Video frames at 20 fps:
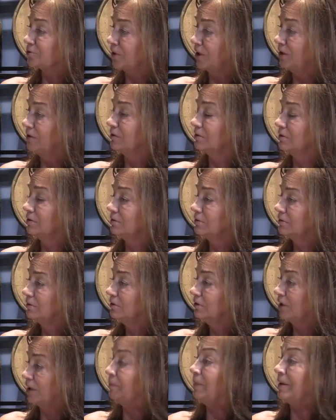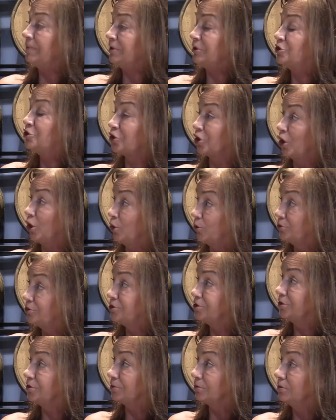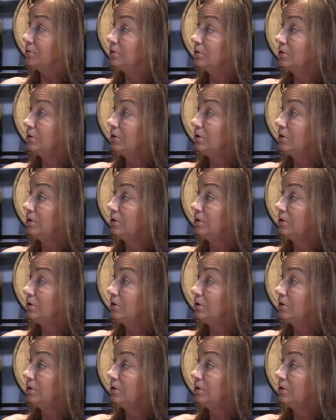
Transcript: the trailer, and maybe Joe too.